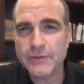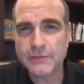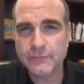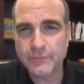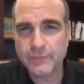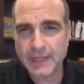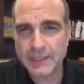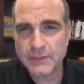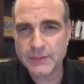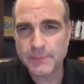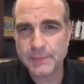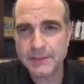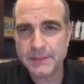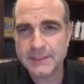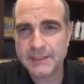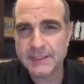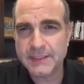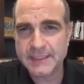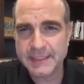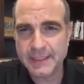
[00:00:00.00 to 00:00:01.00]
investments
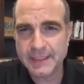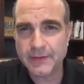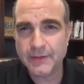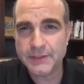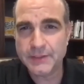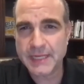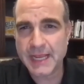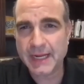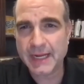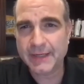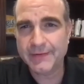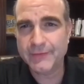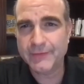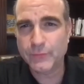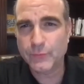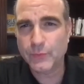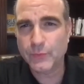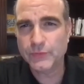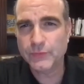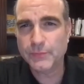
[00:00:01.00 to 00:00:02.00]
in senior executives was